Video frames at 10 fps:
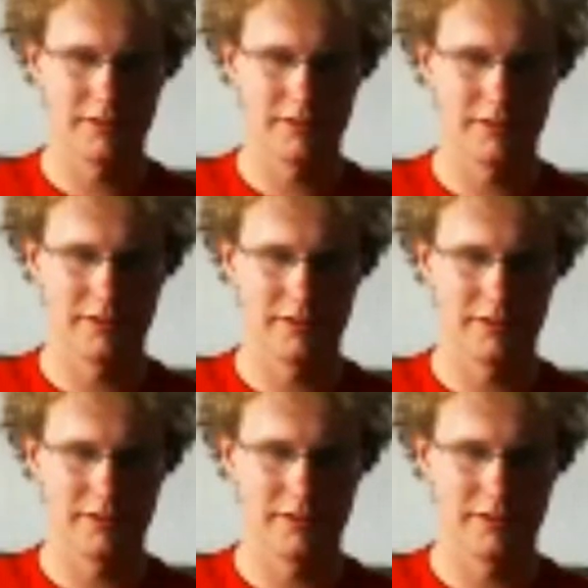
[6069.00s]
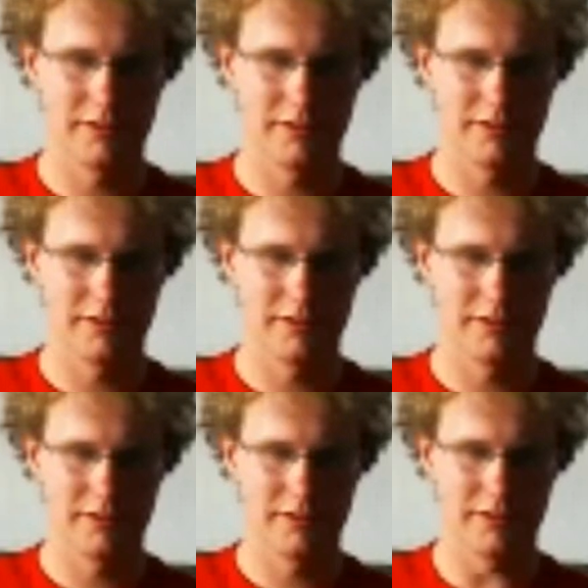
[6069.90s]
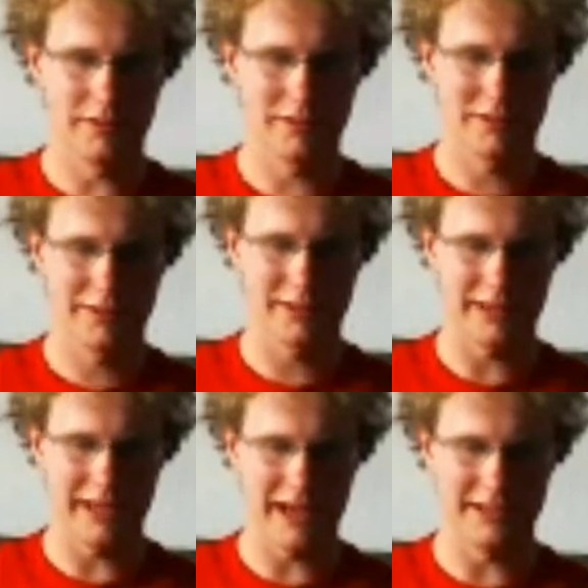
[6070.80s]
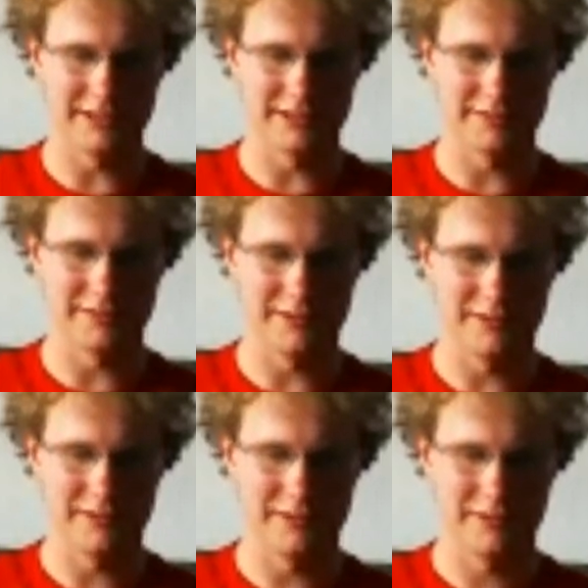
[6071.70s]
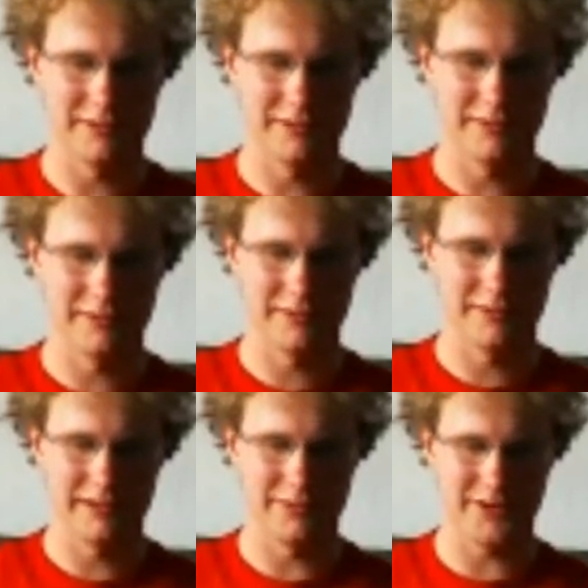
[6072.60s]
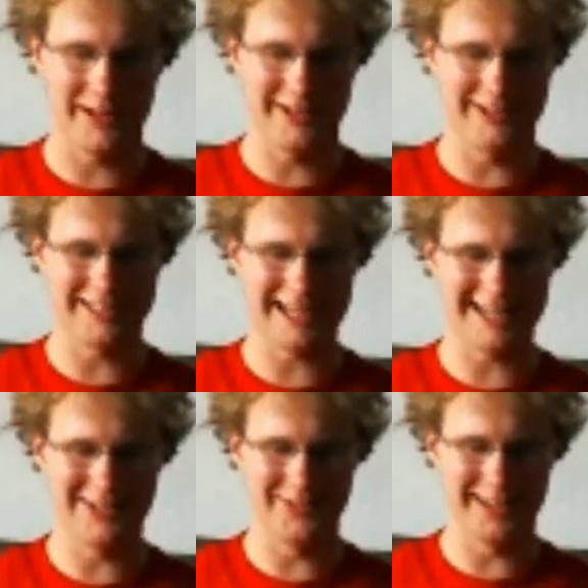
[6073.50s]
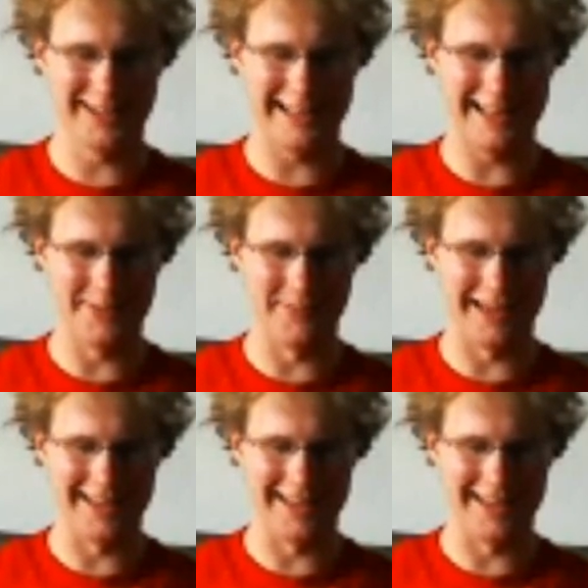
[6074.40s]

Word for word: Number 1,000 is Brett Thomas. He has he follows Technophilia and me,